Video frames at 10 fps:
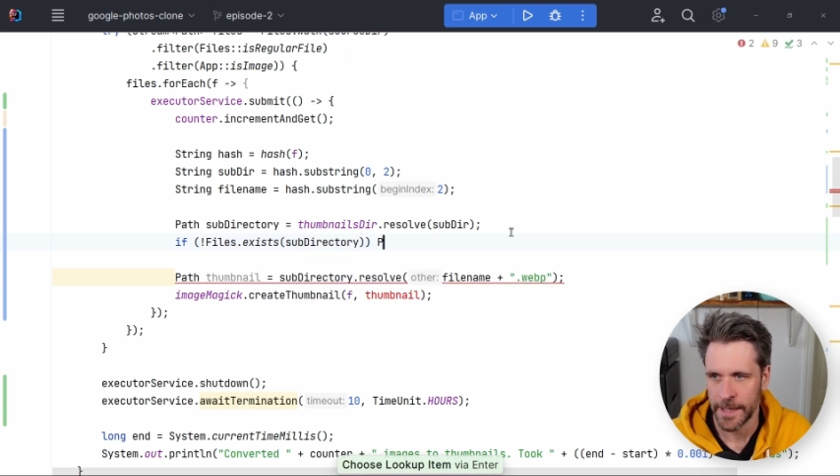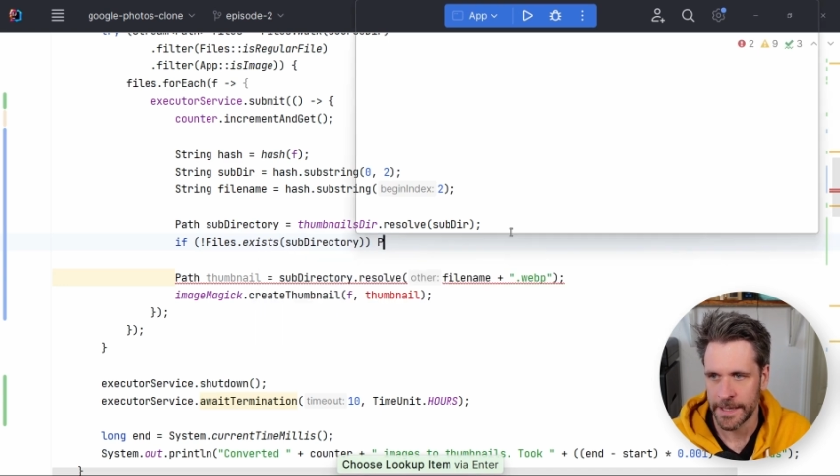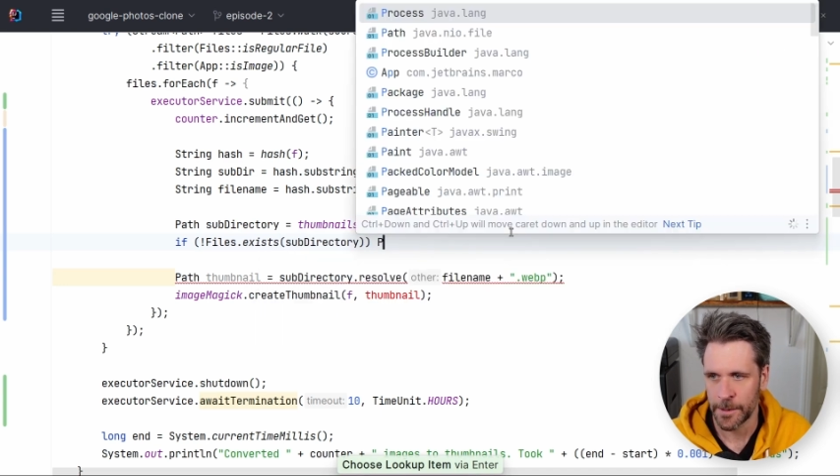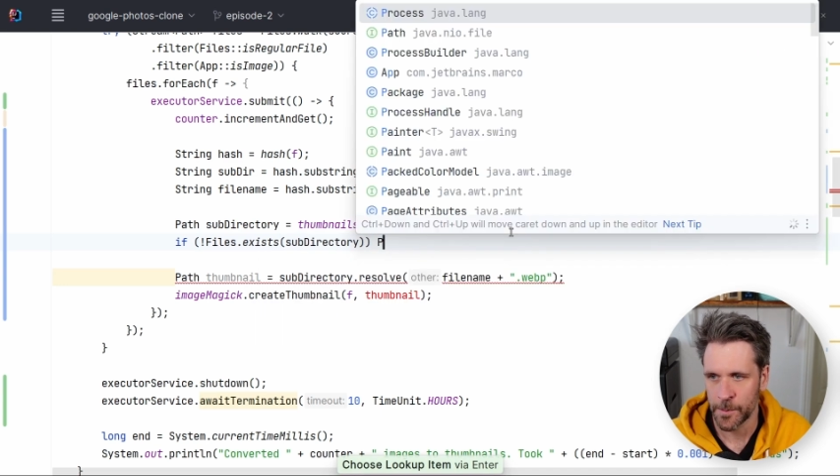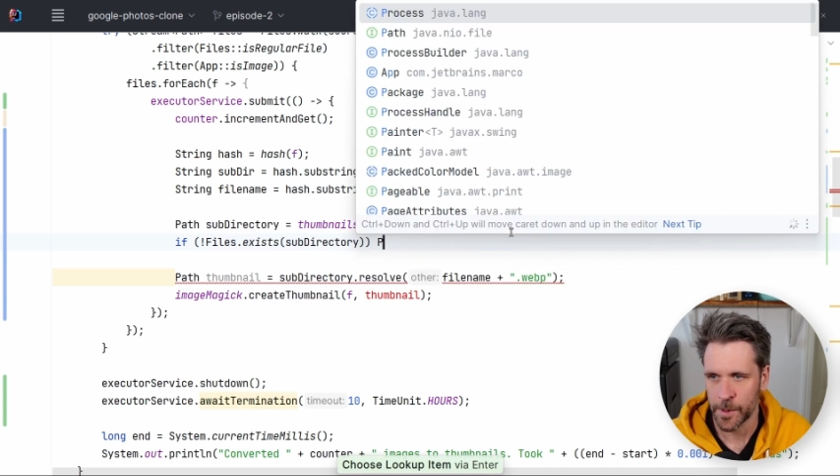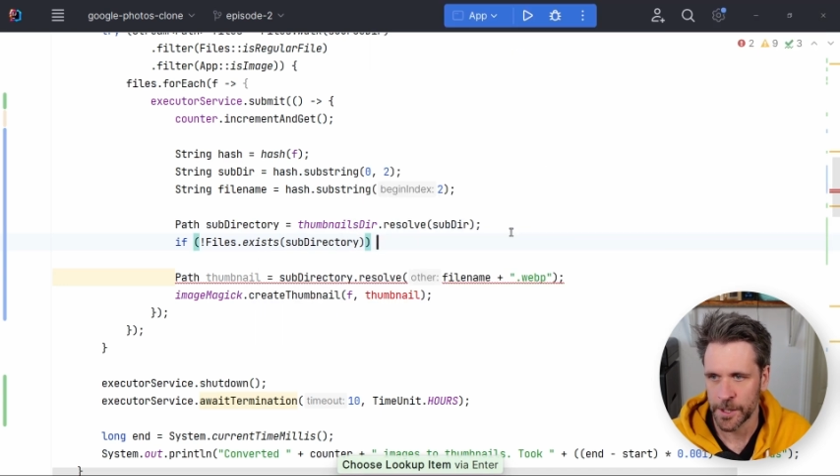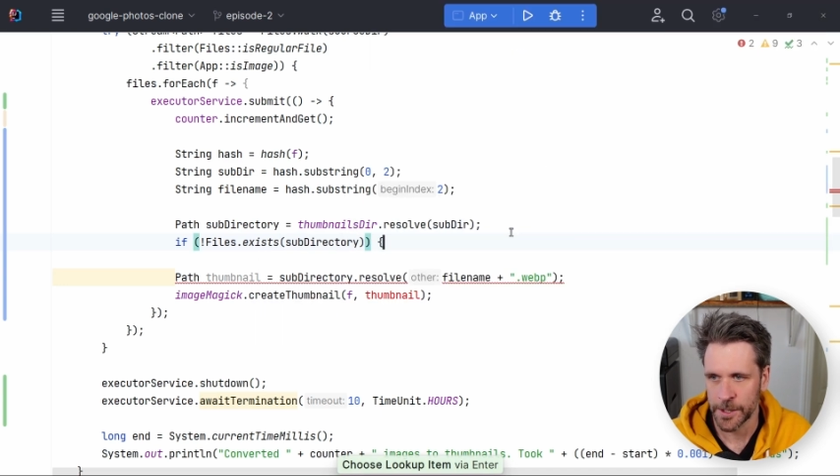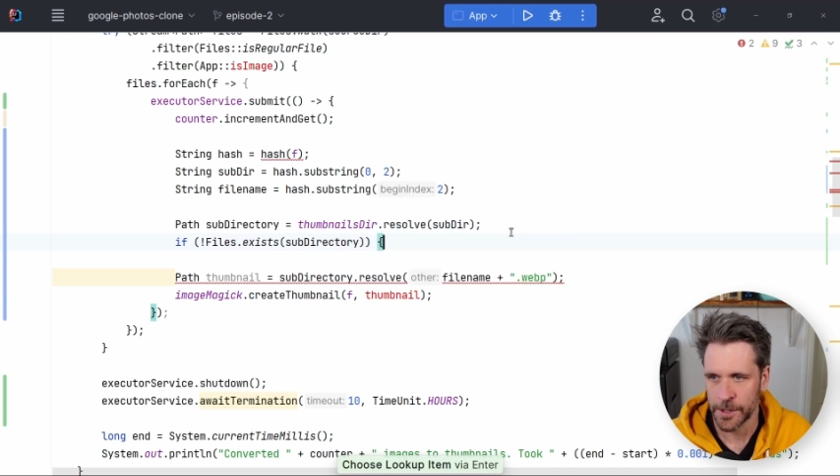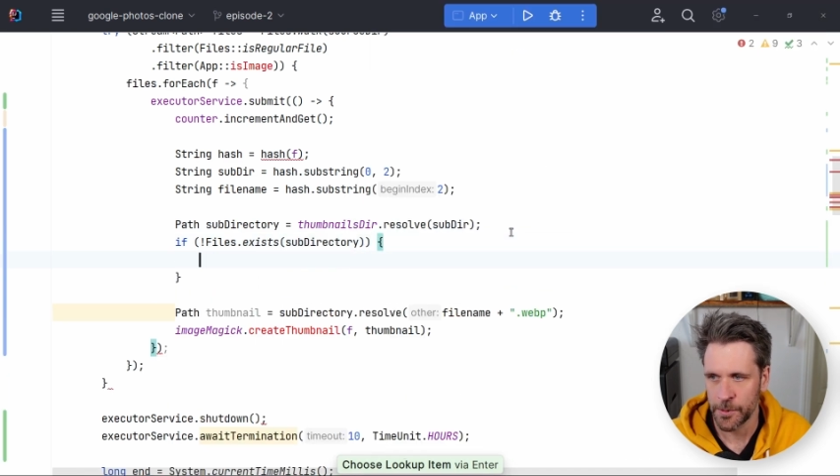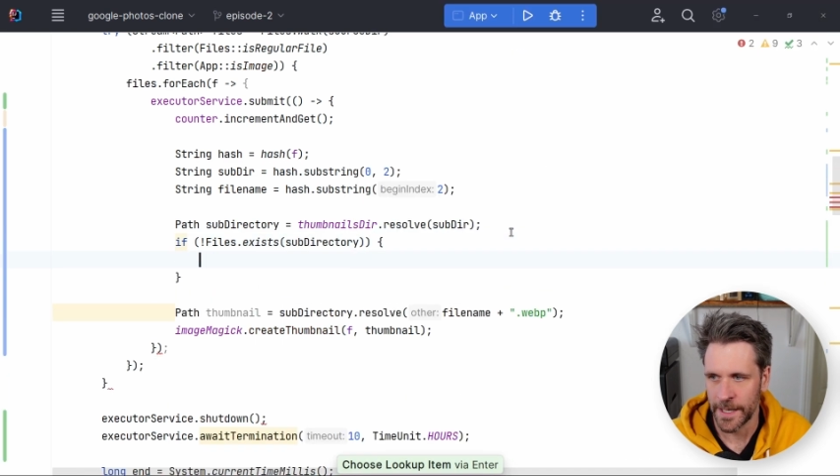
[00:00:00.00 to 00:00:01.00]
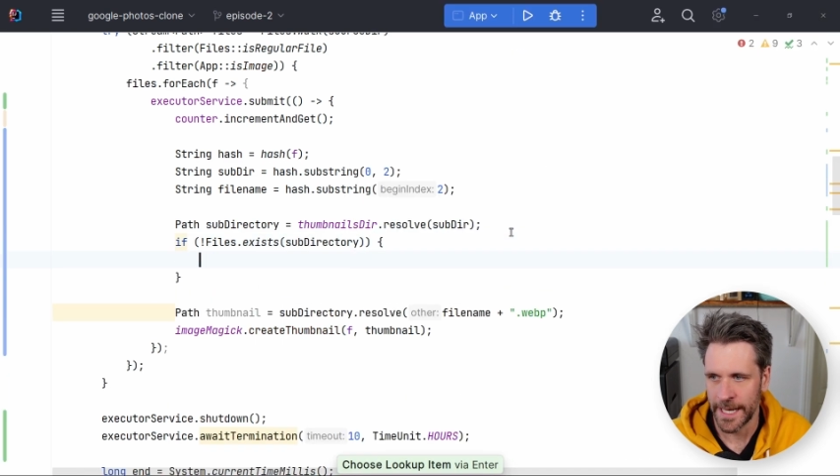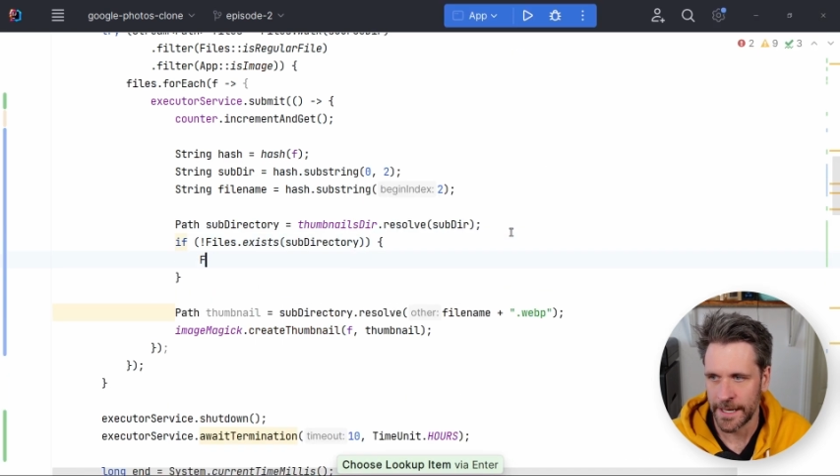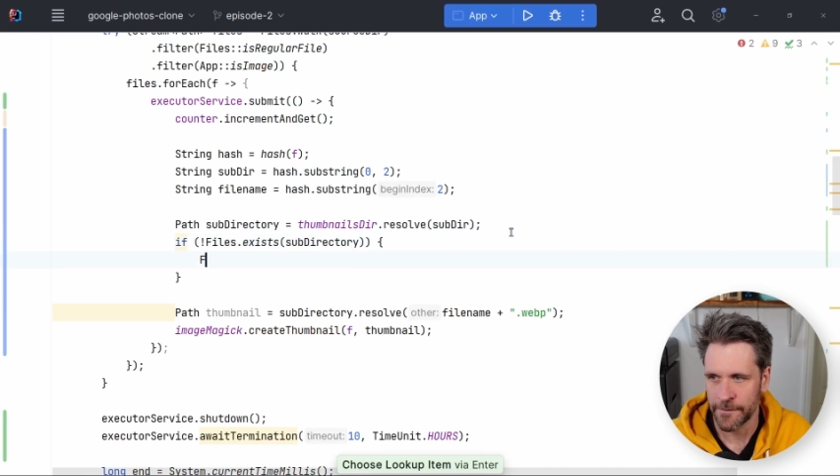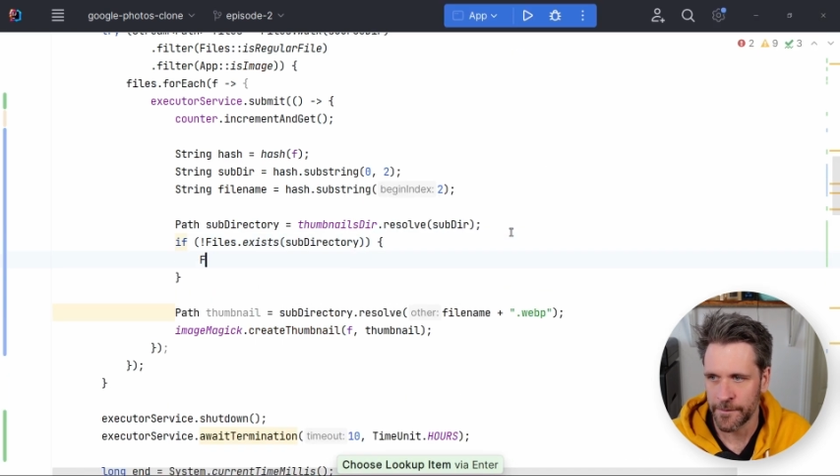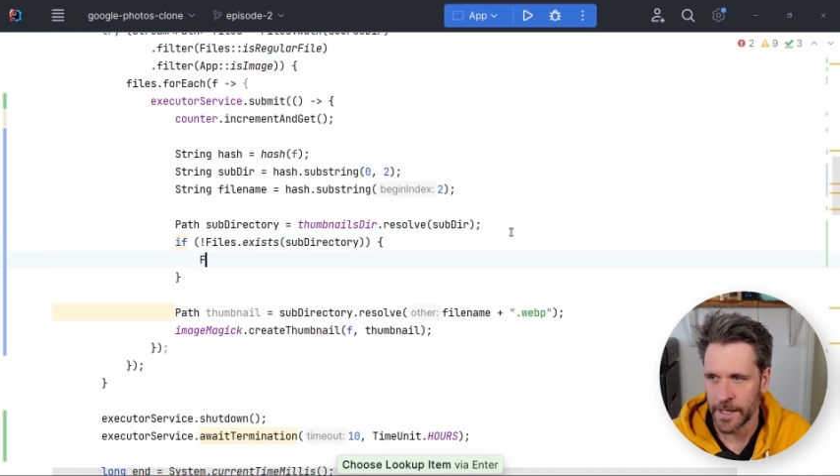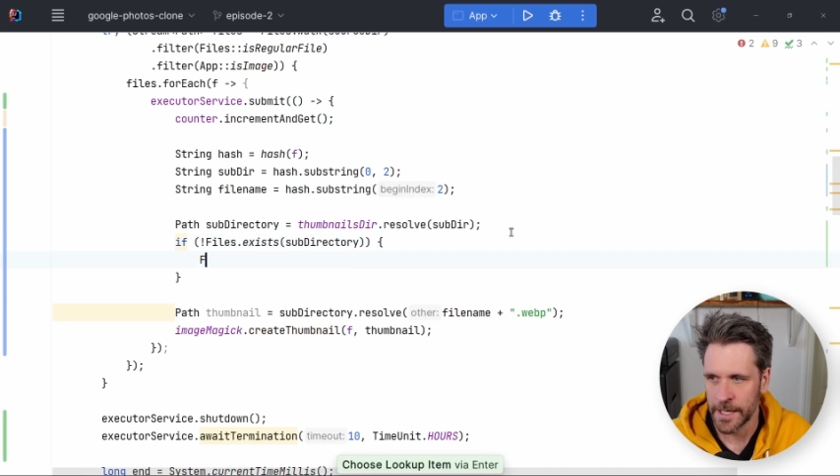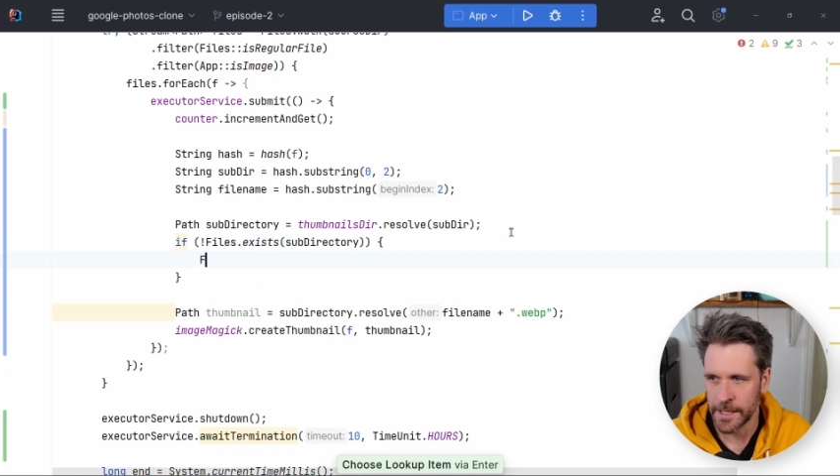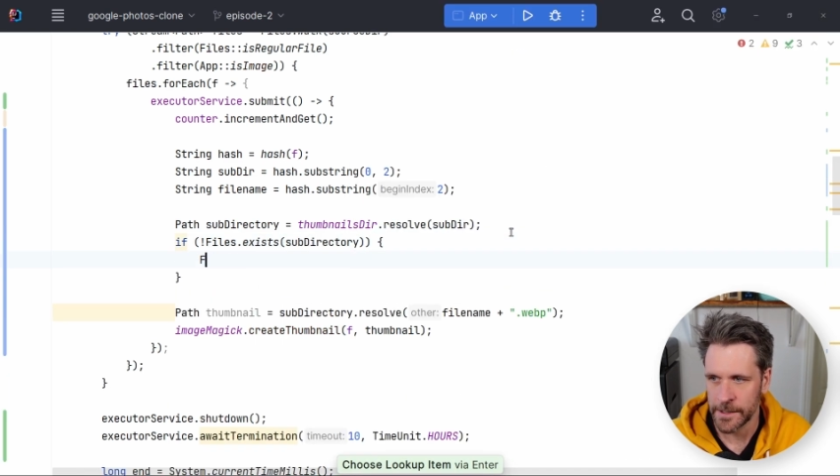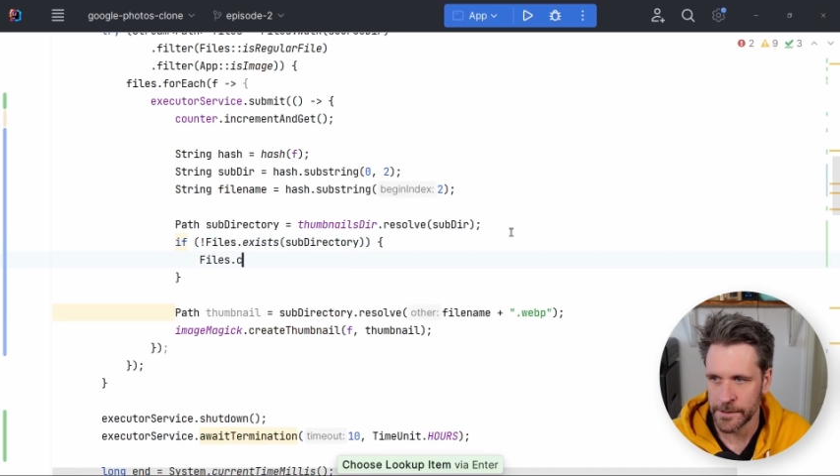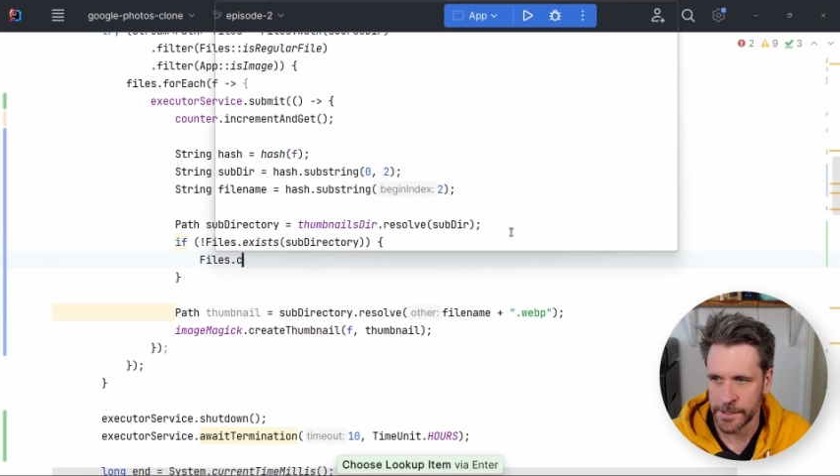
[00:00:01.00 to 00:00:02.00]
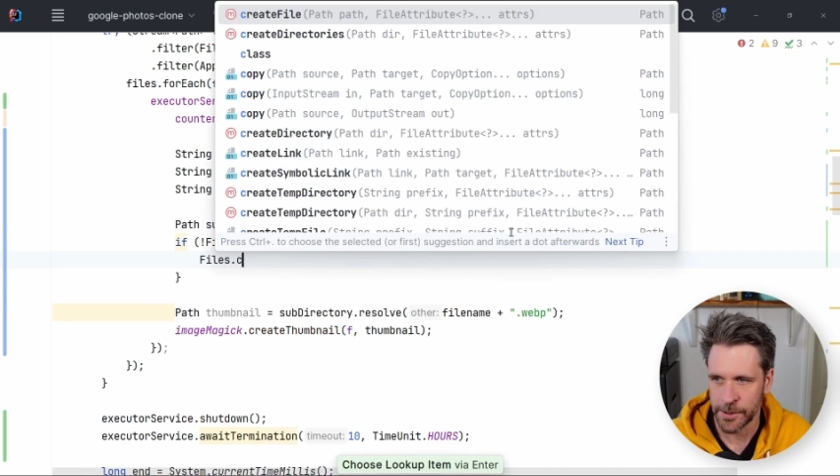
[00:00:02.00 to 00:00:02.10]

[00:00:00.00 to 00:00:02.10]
then we're going to do a files,